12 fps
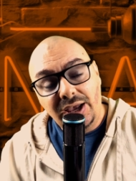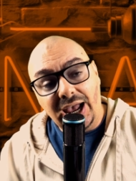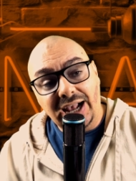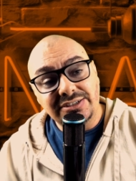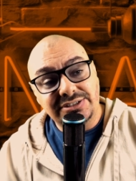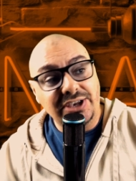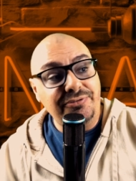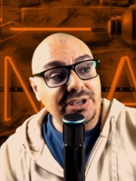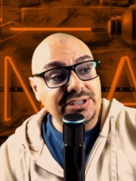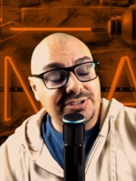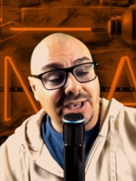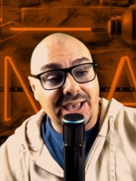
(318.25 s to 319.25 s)
as if
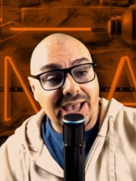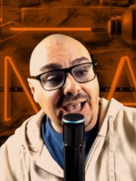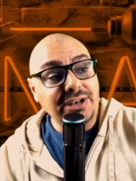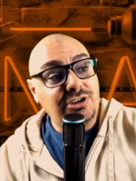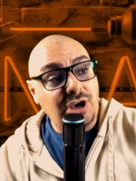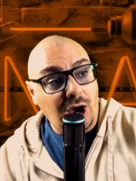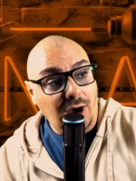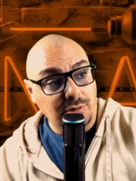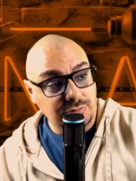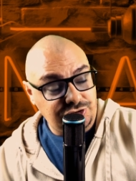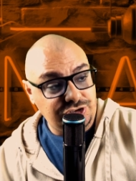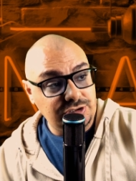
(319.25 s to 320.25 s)
he's a head
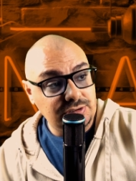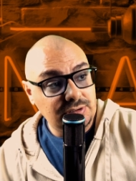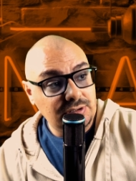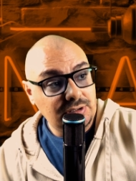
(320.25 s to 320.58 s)
coach.